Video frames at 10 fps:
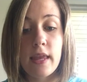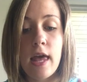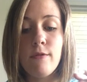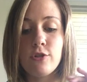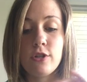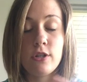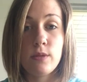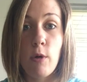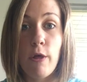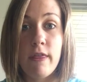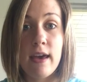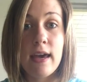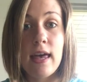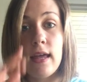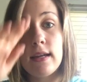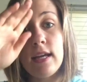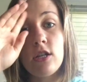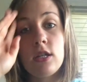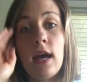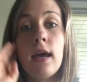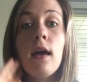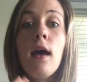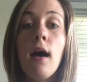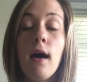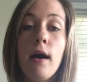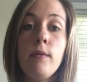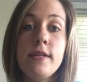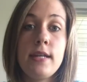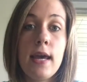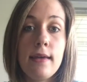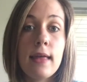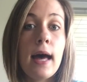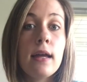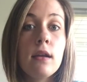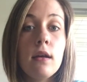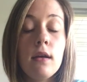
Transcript: and it was just a small thing, and each day I would take that